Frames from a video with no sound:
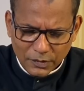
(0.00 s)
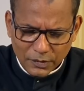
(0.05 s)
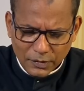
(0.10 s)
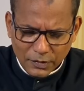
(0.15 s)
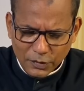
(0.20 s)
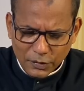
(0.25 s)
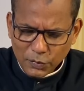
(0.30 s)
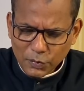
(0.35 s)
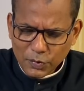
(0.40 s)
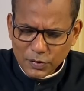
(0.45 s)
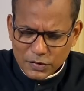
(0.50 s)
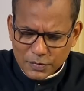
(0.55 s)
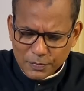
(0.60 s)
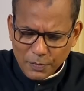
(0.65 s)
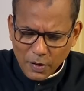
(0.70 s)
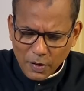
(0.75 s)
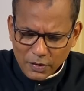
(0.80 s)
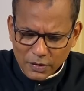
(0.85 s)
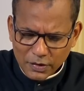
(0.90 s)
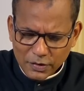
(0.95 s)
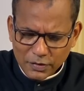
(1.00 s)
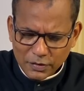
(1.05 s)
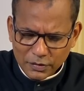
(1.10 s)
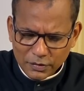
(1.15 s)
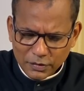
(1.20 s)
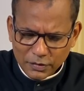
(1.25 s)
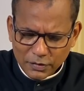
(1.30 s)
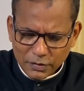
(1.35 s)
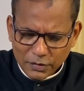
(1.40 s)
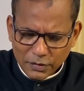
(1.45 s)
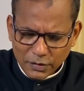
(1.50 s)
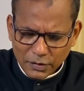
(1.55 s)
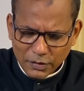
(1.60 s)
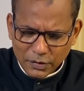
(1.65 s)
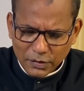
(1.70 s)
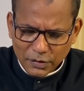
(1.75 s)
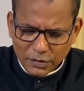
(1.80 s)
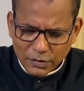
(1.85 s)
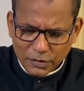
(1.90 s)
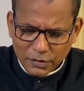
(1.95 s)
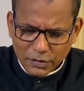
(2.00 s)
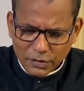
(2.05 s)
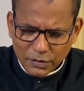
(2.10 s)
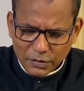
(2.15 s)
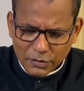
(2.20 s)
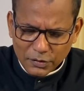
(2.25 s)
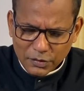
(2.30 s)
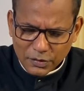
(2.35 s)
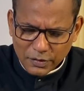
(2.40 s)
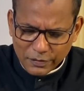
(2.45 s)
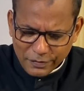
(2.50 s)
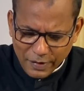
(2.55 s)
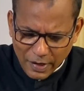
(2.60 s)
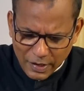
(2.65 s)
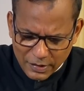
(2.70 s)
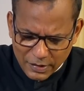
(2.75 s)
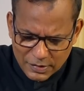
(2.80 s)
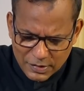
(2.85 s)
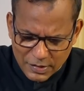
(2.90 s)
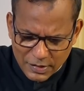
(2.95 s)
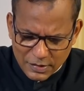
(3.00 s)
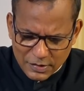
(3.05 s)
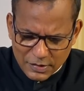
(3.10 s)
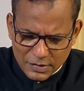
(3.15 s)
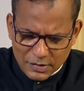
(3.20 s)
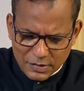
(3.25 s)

You responded to the Pharisees